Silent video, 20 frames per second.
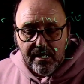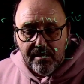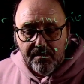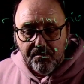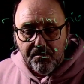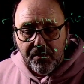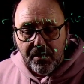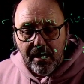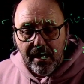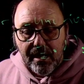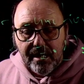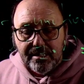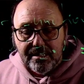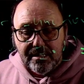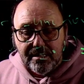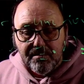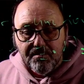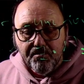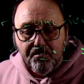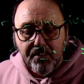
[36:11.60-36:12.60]
plus
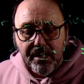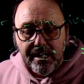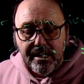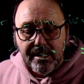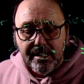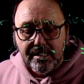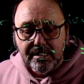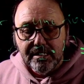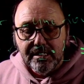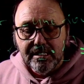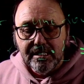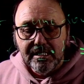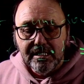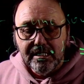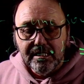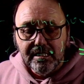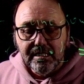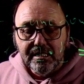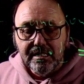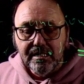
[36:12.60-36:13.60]

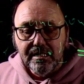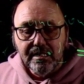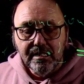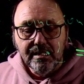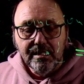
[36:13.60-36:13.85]
beta